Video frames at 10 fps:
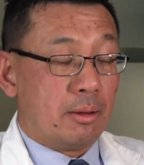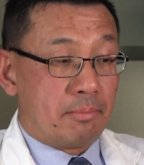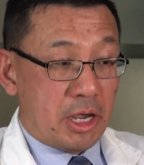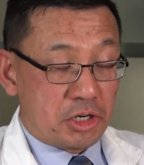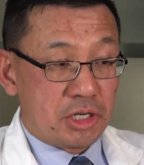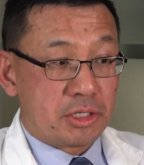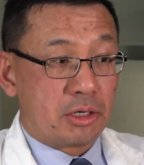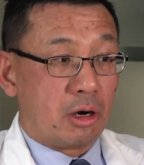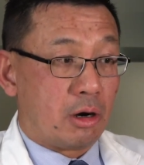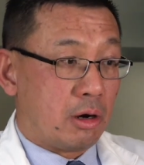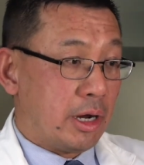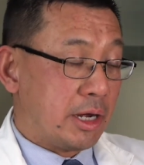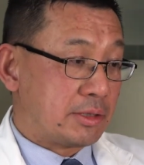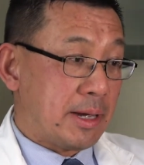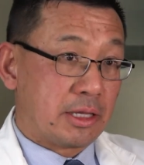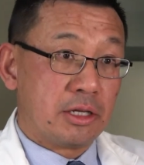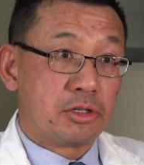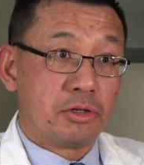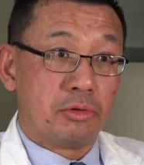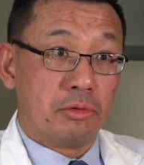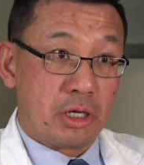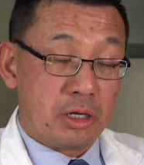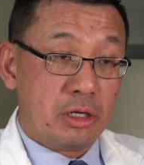Patients are expected to,